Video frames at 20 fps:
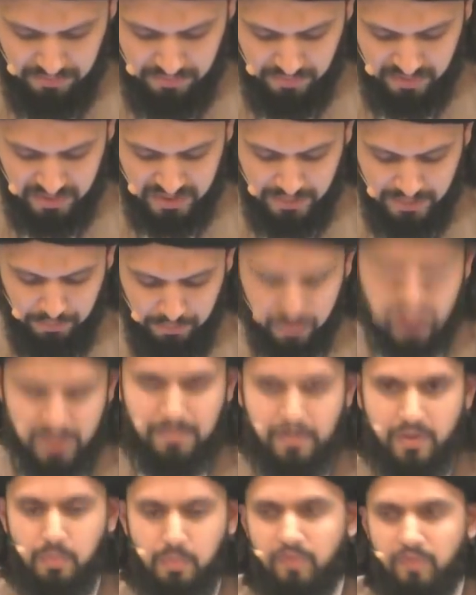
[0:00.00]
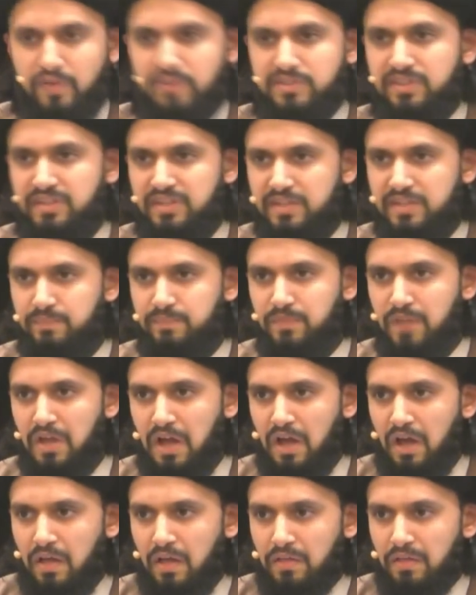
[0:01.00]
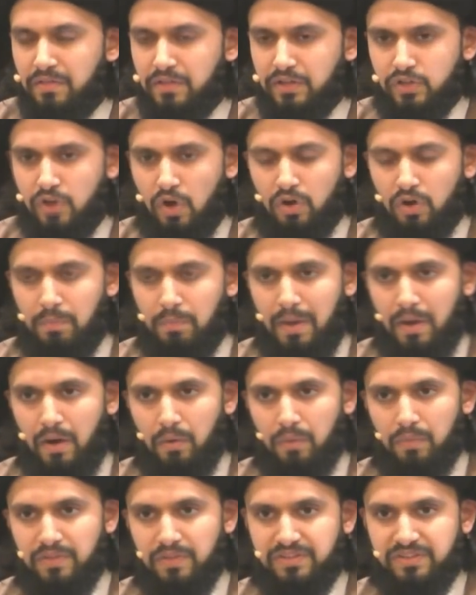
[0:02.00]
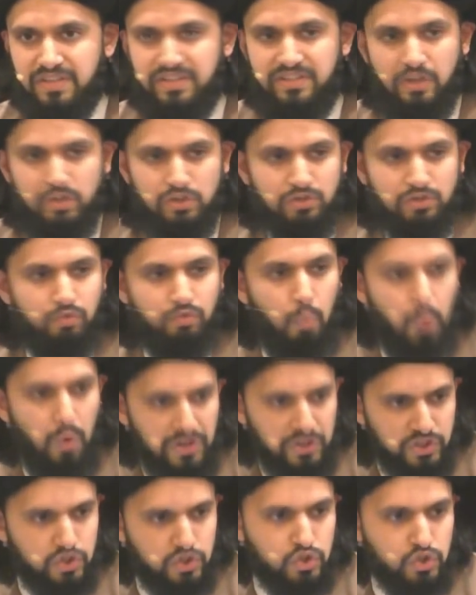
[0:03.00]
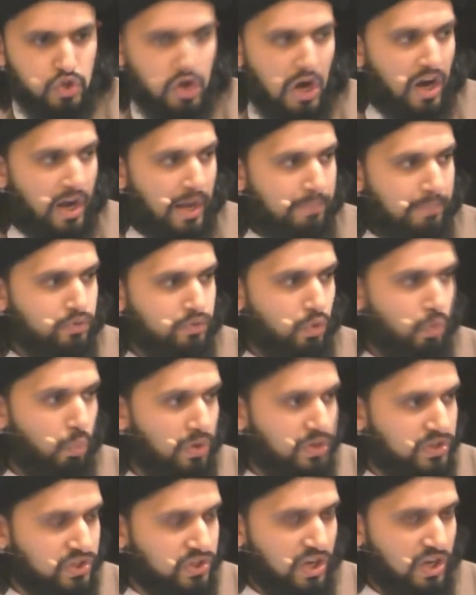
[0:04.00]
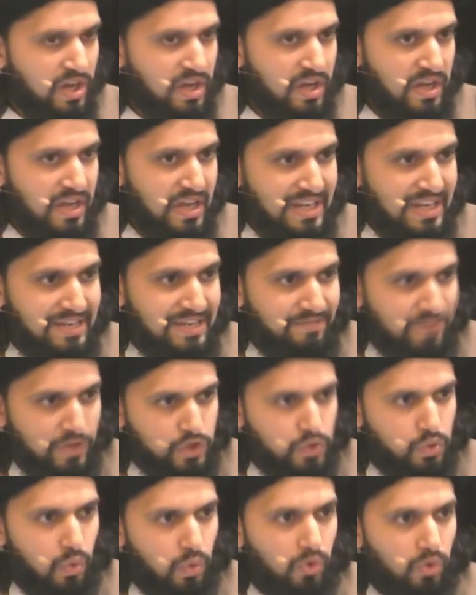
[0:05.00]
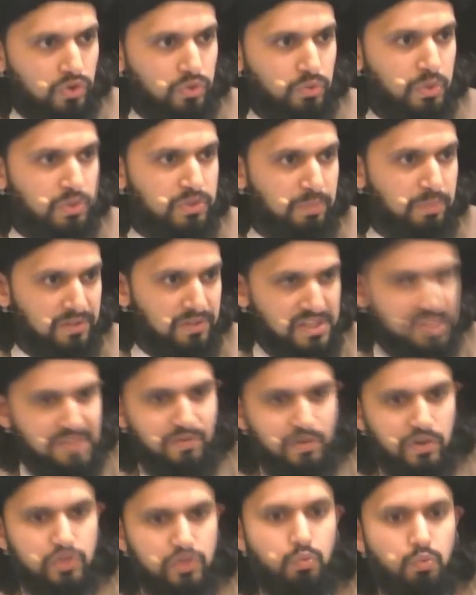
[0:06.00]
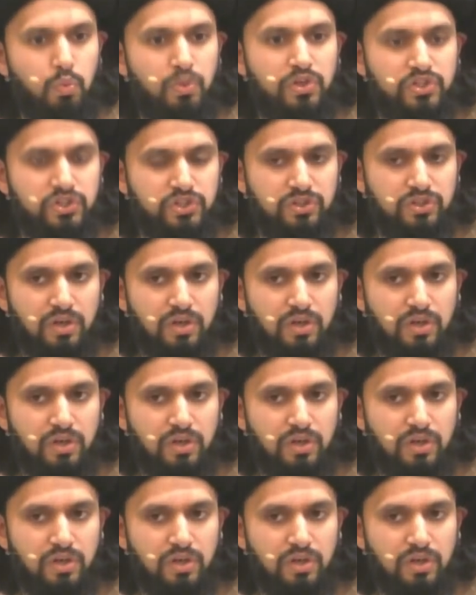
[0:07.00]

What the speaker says: For example, some of the mufassirin, they talk about the details of which tribes or which individuals, which believers, which